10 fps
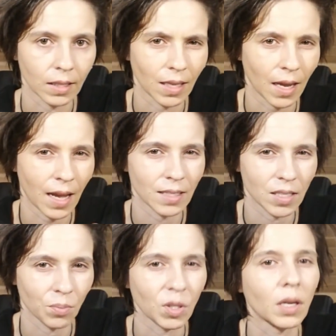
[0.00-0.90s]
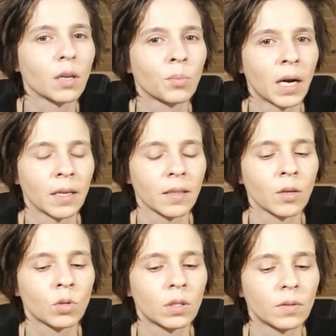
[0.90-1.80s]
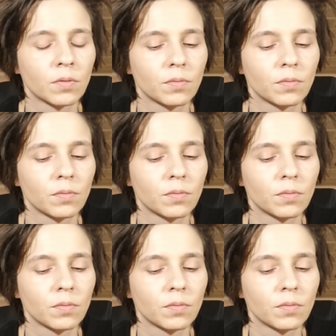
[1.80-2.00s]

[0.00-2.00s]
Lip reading: They had something in mind. They were